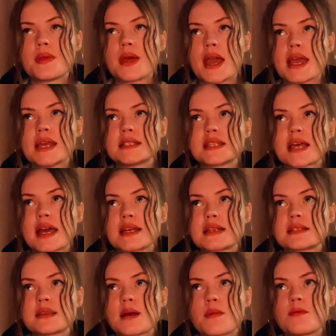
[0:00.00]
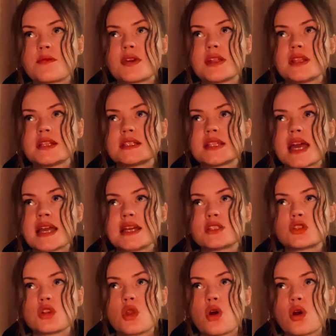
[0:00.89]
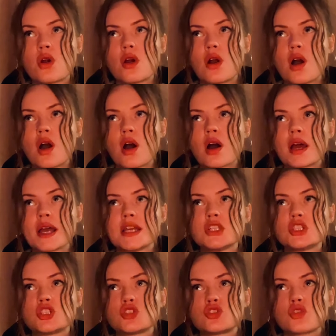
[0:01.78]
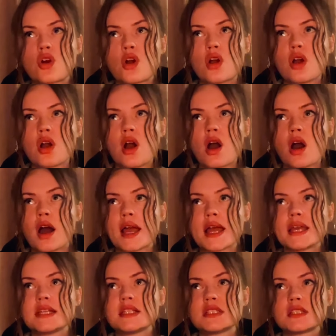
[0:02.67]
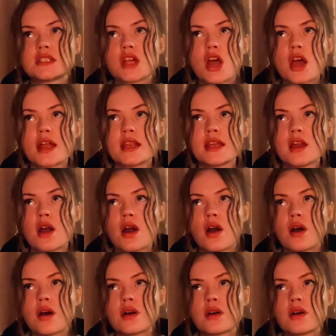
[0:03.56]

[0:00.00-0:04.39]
It's like something that takes longer, is stronger, is sturdier.